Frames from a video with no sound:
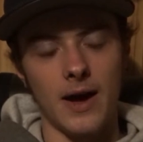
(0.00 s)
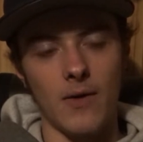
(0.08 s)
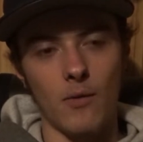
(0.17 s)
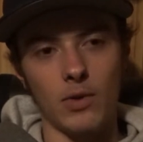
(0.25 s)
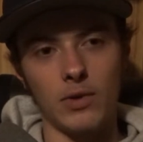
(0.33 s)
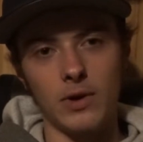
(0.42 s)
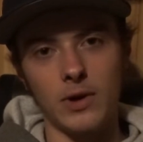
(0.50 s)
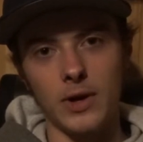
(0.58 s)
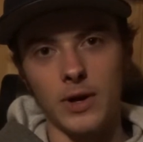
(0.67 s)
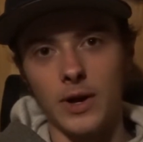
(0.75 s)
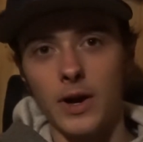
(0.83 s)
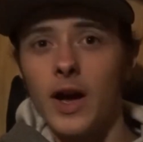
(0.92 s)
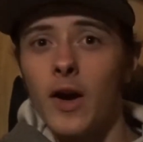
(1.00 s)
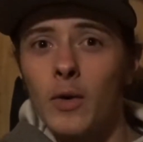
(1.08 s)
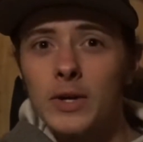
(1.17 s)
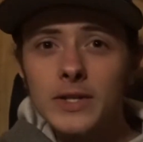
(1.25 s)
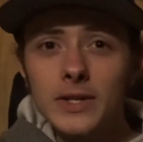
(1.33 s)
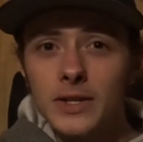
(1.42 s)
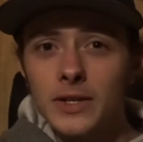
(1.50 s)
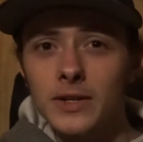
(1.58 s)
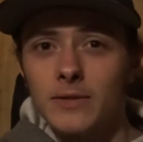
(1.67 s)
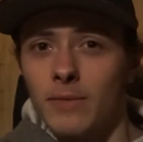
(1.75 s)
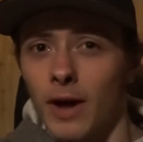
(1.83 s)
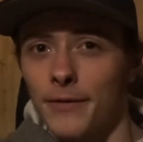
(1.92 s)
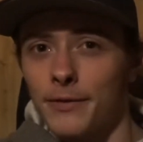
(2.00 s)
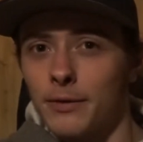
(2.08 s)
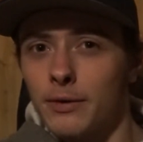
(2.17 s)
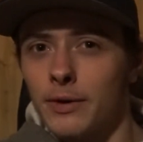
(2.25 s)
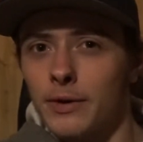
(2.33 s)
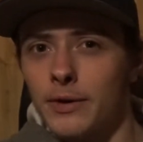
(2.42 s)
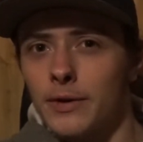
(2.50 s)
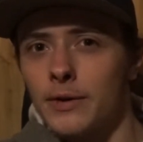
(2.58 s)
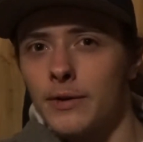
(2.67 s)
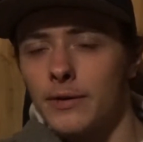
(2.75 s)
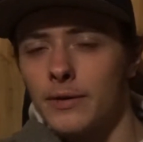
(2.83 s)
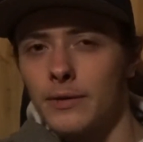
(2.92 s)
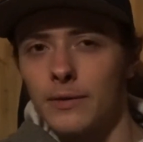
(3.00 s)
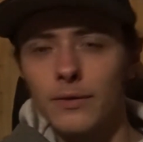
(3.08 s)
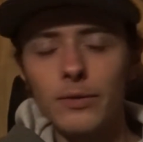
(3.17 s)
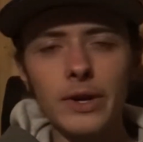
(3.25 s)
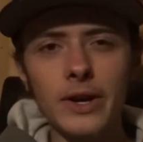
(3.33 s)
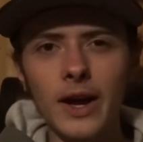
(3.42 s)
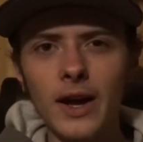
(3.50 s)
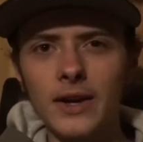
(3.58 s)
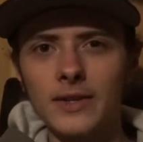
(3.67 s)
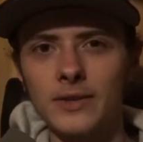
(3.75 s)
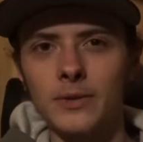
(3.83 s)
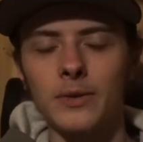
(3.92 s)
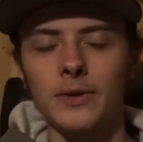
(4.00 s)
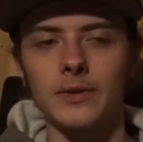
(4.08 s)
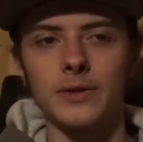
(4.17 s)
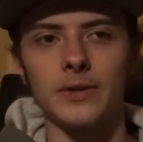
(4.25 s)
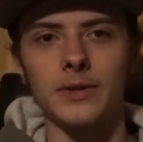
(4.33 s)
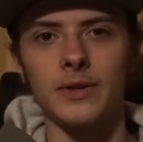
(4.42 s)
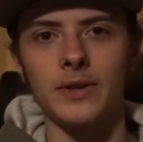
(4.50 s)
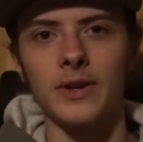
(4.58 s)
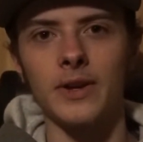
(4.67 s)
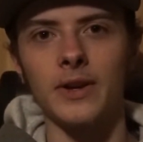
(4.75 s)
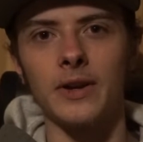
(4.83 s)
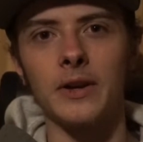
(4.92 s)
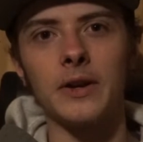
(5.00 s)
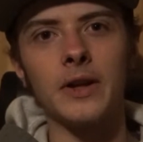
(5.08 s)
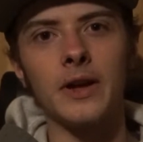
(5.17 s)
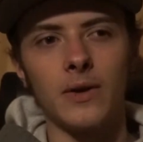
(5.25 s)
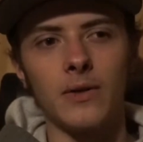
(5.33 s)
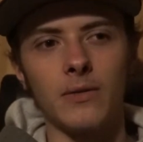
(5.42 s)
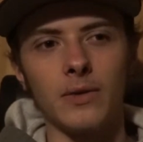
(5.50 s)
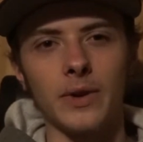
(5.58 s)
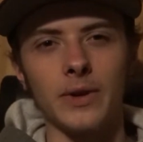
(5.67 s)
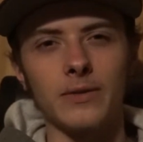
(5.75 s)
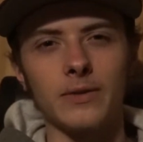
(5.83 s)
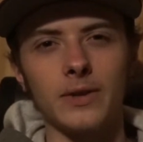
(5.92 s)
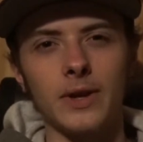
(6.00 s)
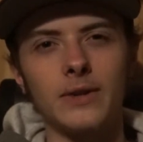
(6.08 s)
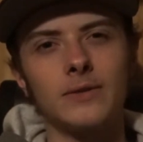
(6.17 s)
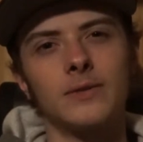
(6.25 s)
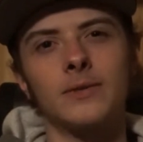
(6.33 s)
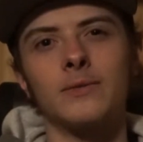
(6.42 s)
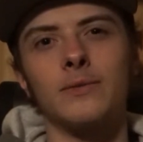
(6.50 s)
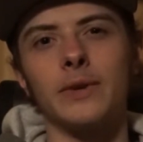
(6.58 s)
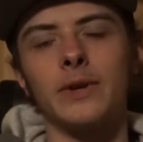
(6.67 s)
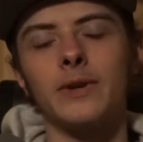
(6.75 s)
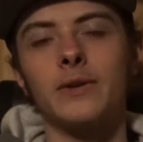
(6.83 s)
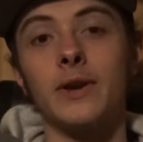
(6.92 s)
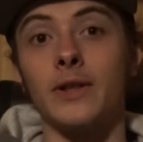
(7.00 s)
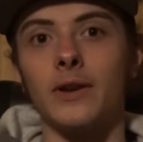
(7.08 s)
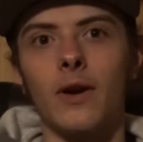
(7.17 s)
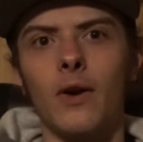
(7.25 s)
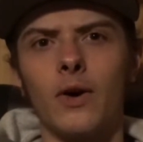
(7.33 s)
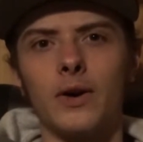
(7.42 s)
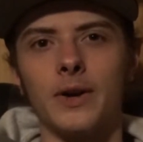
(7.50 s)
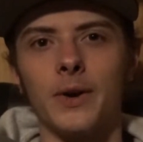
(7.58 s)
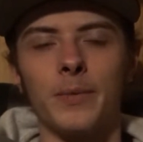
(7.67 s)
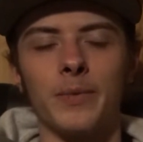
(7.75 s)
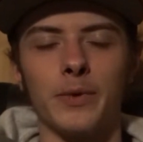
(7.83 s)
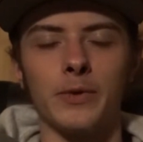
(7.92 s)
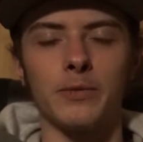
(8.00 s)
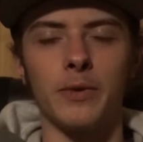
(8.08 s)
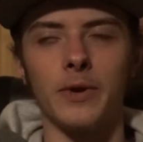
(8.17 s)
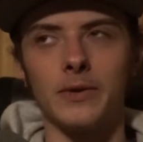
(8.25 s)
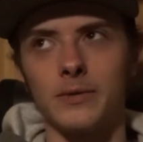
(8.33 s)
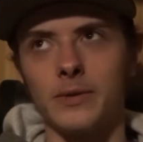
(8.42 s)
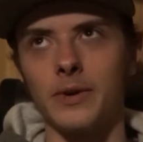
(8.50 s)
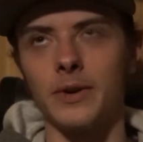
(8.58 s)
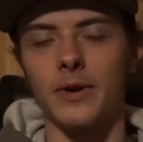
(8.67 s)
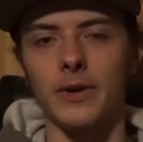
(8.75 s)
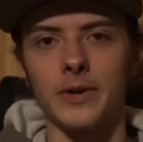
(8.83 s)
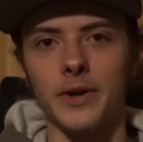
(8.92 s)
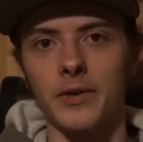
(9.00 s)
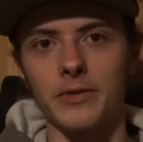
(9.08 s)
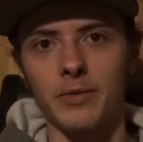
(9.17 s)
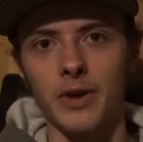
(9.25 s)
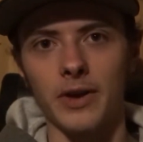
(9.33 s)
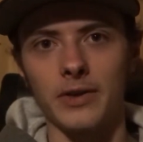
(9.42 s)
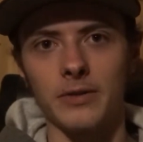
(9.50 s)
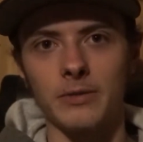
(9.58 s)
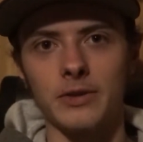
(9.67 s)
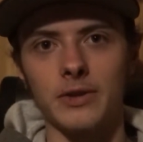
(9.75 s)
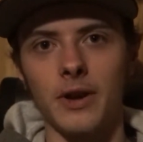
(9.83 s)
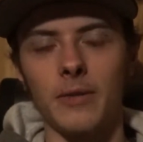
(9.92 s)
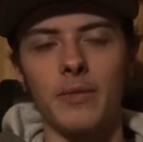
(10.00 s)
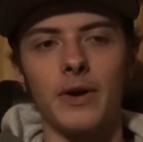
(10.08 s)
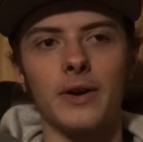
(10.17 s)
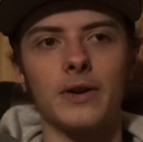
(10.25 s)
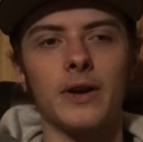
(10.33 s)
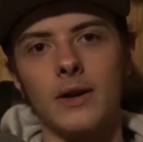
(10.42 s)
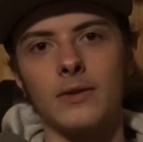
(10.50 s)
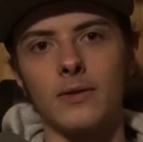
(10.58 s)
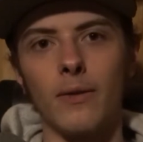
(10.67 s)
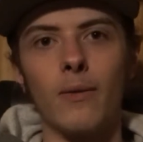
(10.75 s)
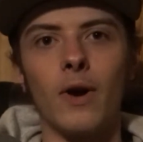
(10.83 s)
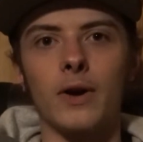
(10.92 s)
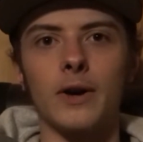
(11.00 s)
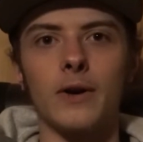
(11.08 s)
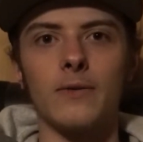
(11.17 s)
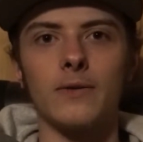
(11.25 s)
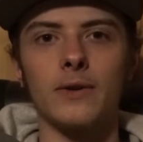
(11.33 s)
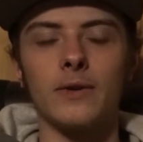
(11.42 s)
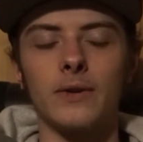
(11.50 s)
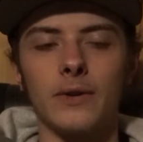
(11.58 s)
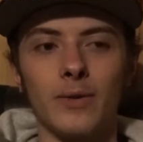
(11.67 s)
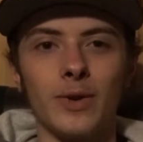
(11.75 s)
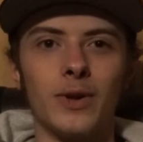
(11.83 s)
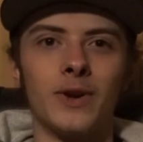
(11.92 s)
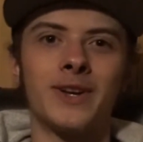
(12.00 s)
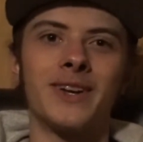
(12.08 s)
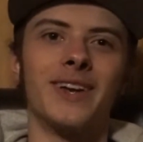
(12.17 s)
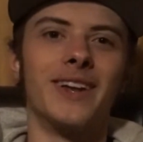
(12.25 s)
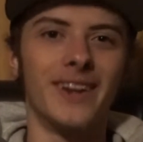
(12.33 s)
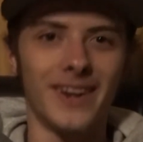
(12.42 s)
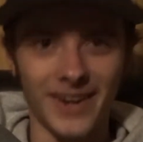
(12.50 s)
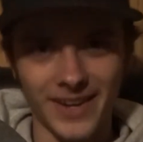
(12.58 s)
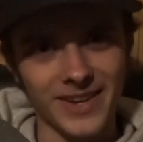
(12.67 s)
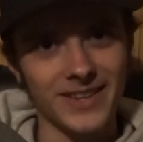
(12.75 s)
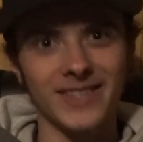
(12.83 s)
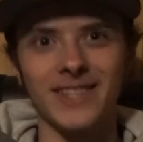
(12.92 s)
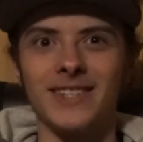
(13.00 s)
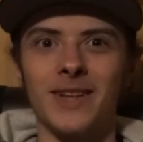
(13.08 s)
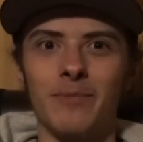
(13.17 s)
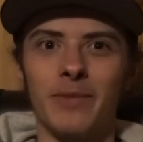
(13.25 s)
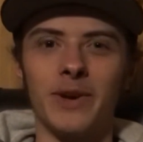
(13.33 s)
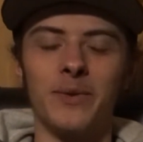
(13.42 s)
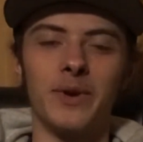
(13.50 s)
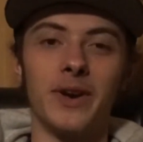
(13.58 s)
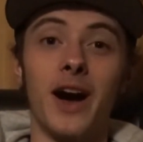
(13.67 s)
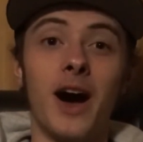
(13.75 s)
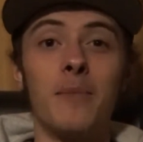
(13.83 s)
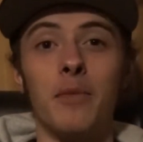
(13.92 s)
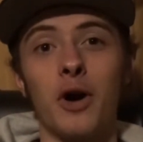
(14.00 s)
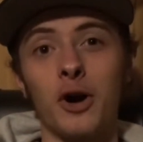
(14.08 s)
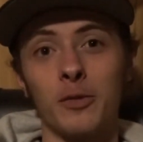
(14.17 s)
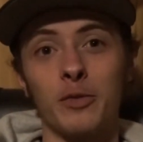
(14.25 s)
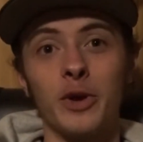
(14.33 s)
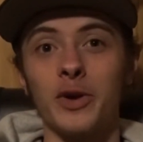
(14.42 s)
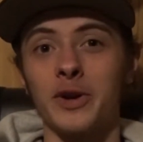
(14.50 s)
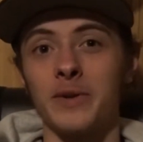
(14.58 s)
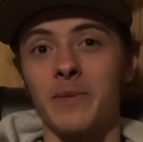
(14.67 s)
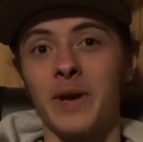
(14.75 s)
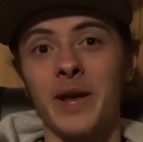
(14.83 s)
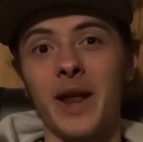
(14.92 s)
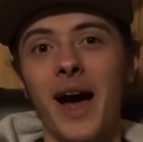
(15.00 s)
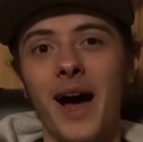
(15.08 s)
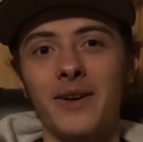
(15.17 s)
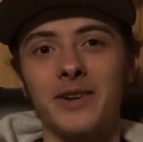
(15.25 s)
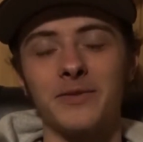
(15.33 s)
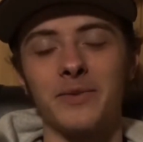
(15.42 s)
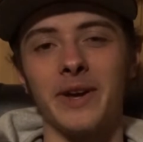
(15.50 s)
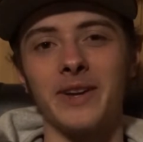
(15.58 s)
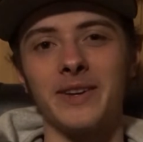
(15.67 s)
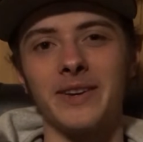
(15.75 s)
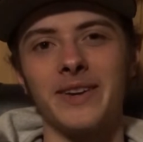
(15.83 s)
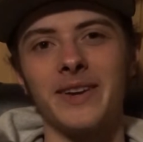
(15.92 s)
we look and we see about three guys in orange, and we're like, well, that's weird. And they're all huddled up in one spot, so we're like, okay, that's probably someone shot a buck. So we walk over and we look, and there it is. It's that big one. I'm heartbroken, man. I just went and